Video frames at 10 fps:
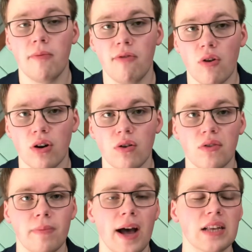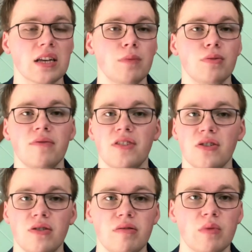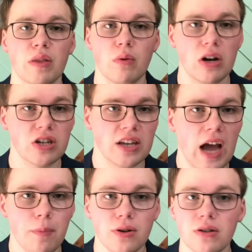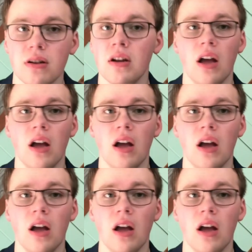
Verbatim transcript: four over the past couple of years with the Washington Capitals,